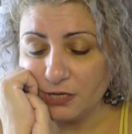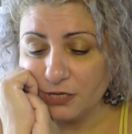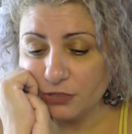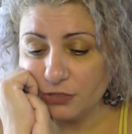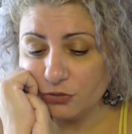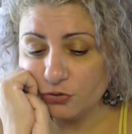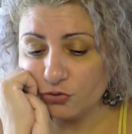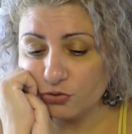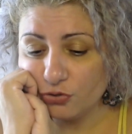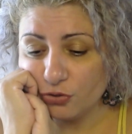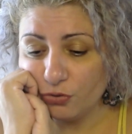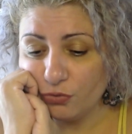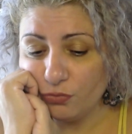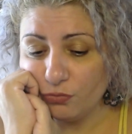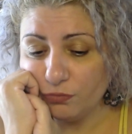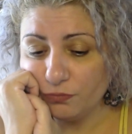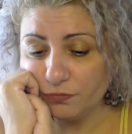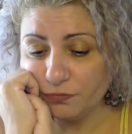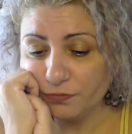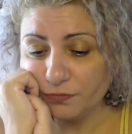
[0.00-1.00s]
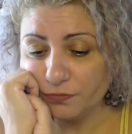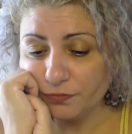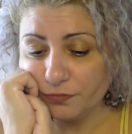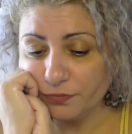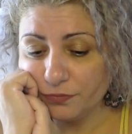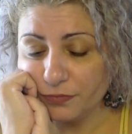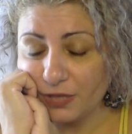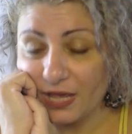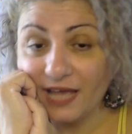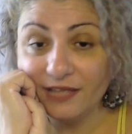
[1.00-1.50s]
So
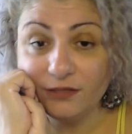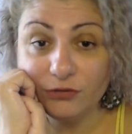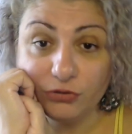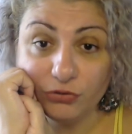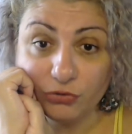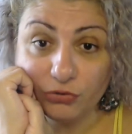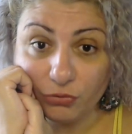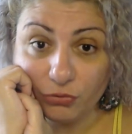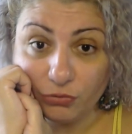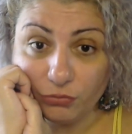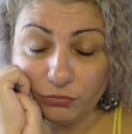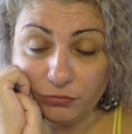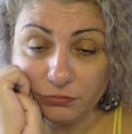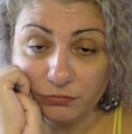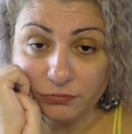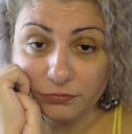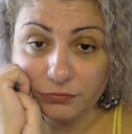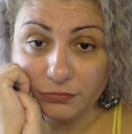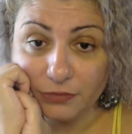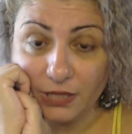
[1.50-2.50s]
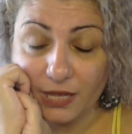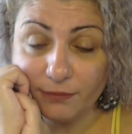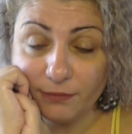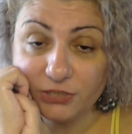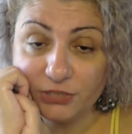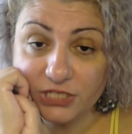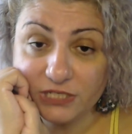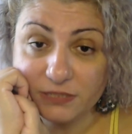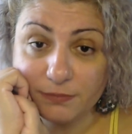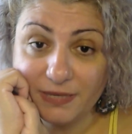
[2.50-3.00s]
I don't know, I'm
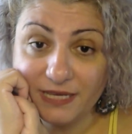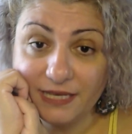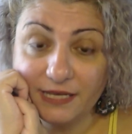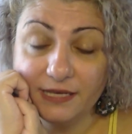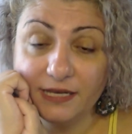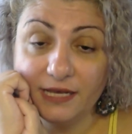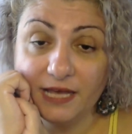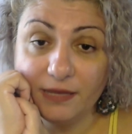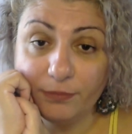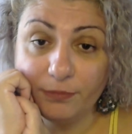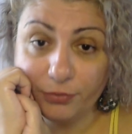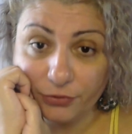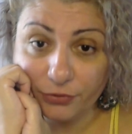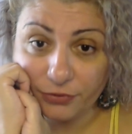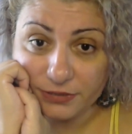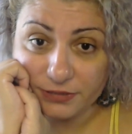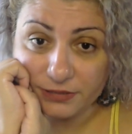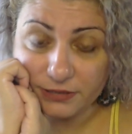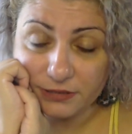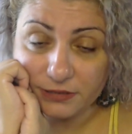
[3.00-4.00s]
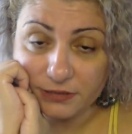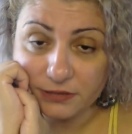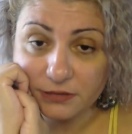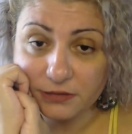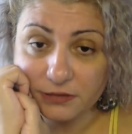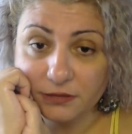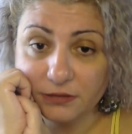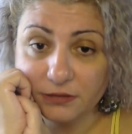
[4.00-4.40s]
just making hypotheses.